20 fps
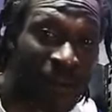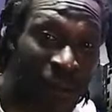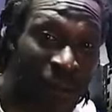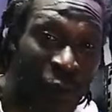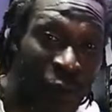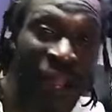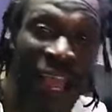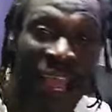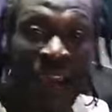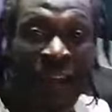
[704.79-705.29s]

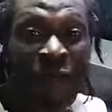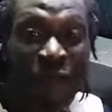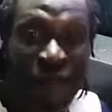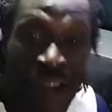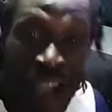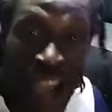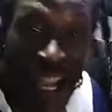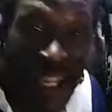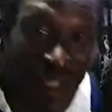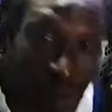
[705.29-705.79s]
When I
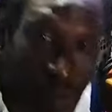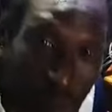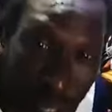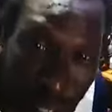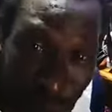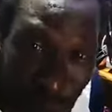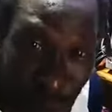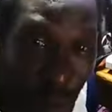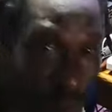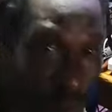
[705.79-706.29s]
invite
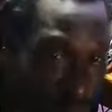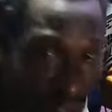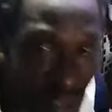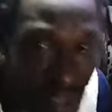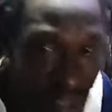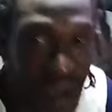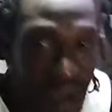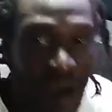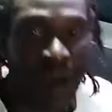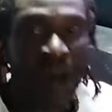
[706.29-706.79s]
me to
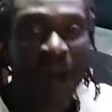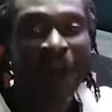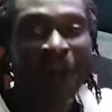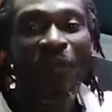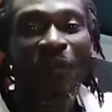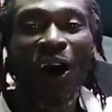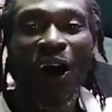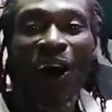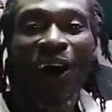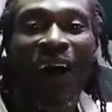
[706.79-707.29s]
be,
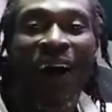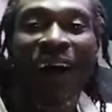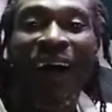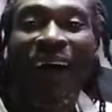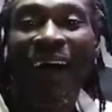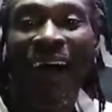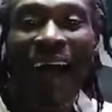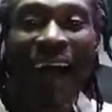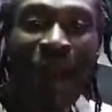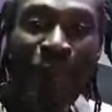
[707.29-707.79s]
but,
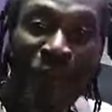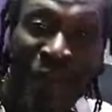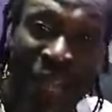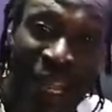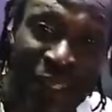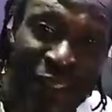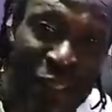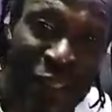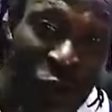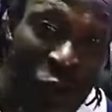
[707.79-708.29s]
I be
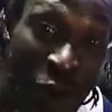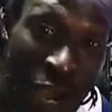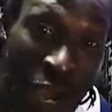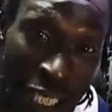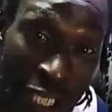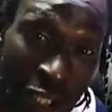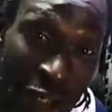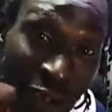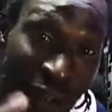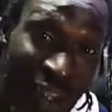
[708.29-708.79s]
get a
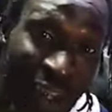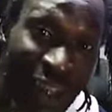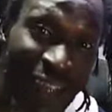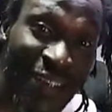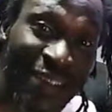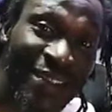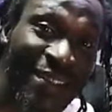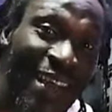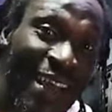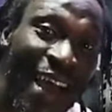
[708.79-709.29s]
question in
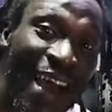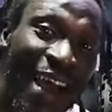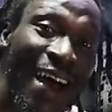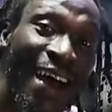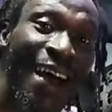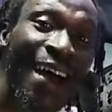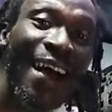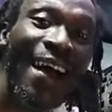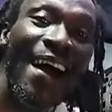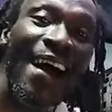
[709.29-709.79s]
this area.
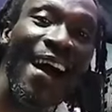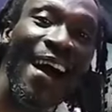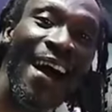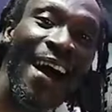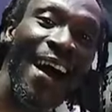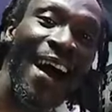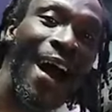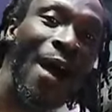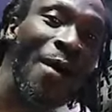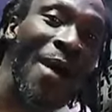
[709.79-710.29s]

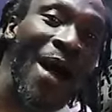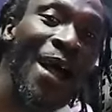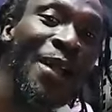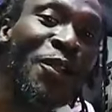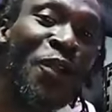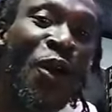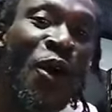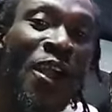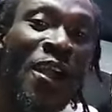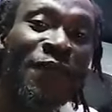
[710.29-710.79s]
I want to
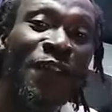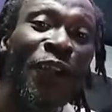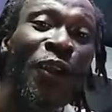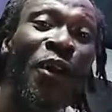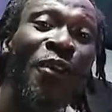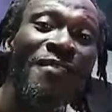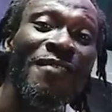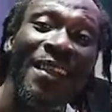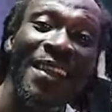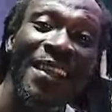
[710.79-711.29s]
know if they
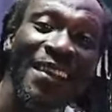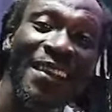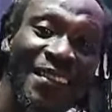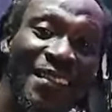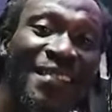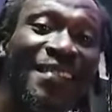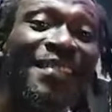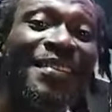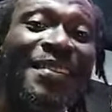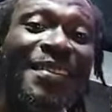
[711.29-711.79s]
don't
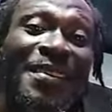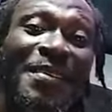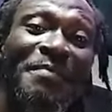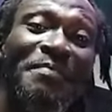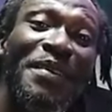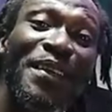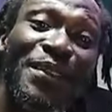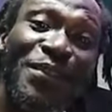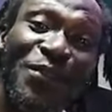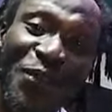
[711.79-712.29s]
release
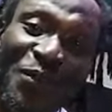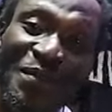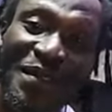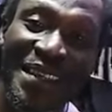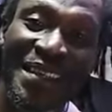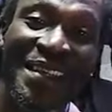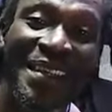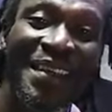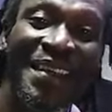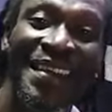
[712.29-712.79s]

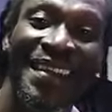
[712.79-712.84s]
B2B.